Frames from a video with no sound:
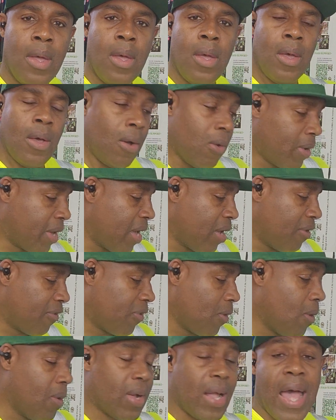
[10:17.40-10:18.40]
Okay,
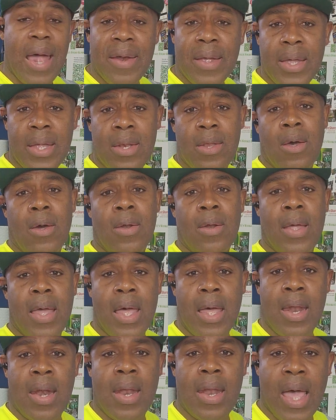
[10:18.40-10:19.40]
so carrying on,
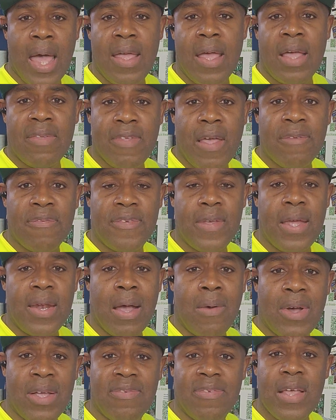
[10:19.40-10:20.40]
and as I've said,
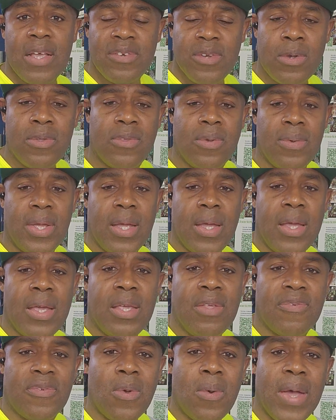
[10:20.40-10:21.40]
our session today
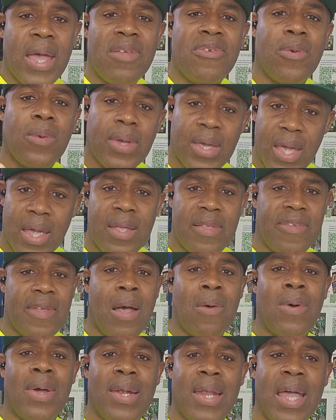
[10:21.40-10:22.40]
is to educate
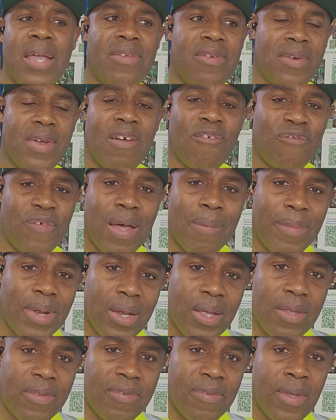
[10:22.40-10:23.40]
our Nigerian
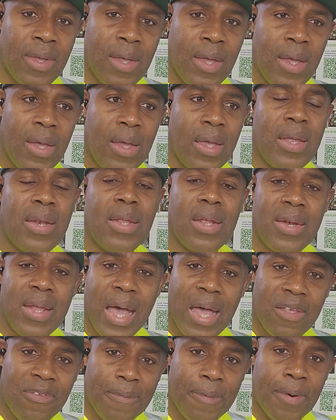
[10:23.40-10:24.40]
families in the
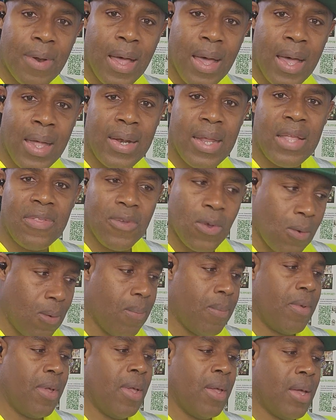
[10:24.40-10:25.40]
diaspora and at
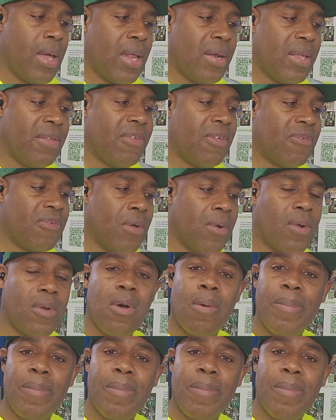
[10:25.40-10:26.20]
home. And this is on